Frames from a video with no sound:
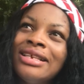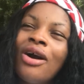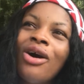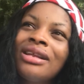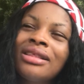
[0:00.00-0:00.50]

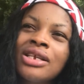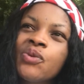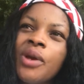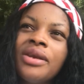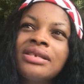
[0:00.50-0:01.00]
all the
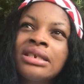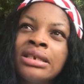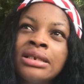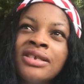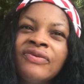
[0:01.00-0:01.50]
things we are using
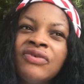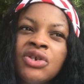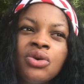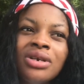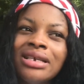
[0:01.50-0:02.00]
in this
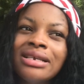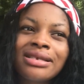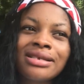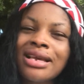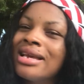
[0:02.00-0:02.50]
video
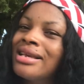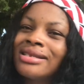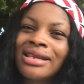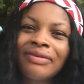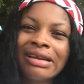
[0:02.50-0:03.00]
is a
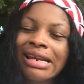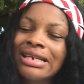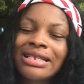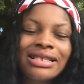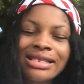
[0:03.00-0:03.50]

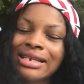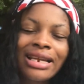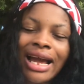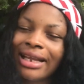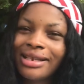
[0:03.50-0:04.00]

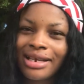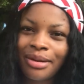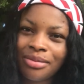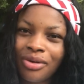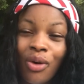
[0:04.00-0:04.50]
self-cleansing
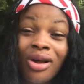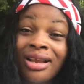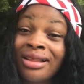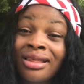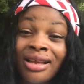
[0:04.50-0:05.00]
item. All
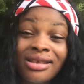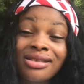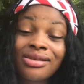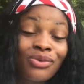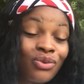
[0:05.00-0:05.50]
the
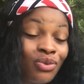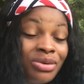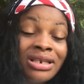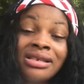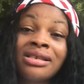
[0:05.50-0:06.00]
things we'll
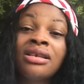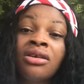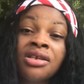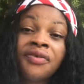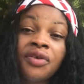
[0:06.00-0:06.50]
be listening
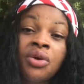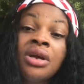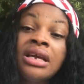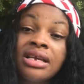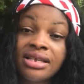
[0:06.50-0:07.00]
on this video
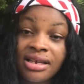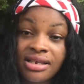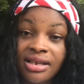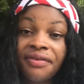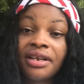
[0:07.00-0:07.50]
is a
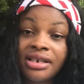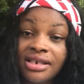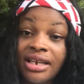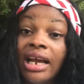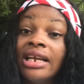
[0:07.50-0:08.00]

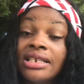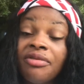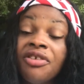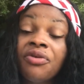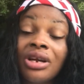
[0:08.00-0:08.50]
self-cleansing item.
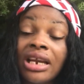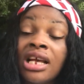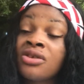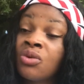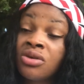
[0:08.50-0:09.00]
If you can
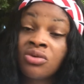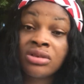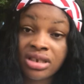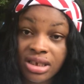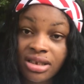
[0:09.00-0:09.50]
as well do
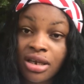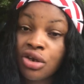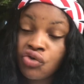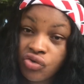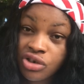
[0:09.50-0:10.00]
this,
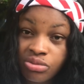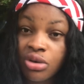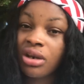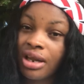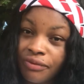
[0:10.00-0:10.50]
trust
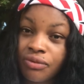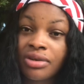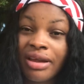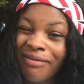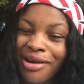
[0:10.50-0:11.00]
me, your life will
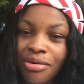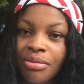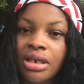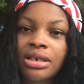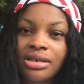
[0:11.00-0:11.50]
never
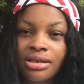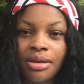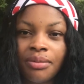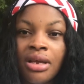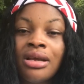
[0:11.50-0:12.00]
remain the
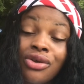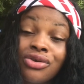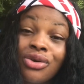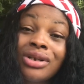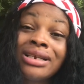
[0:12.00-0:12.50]
same.
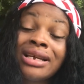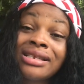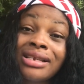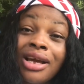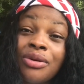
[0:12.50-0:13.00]
So the
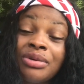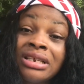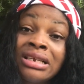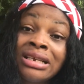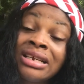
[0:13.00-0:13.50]
next thing that you'll be
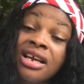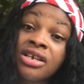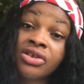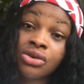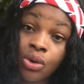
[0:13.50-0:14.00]
needing here
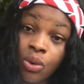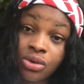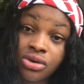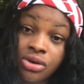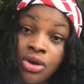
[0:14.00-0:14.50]
is salt.